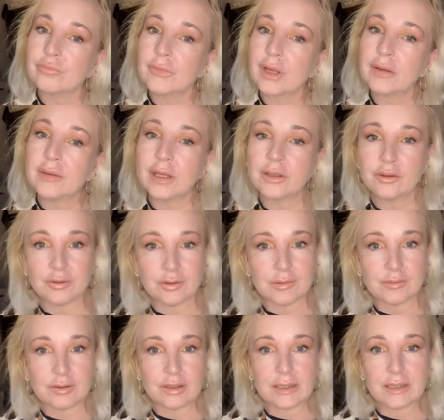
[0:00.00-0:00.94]
And that just
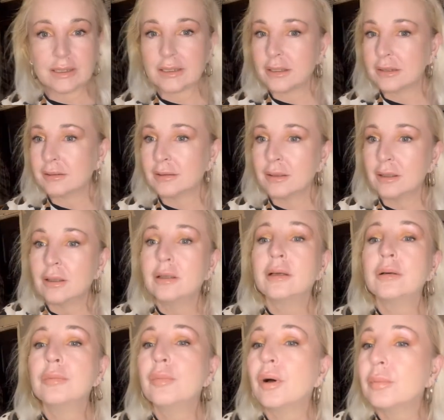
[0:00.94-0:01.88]
gives a little
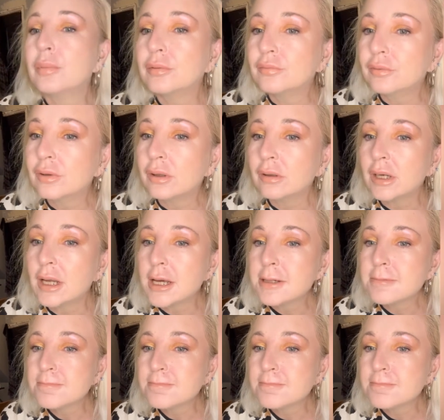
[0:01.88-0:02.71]
pop of colour.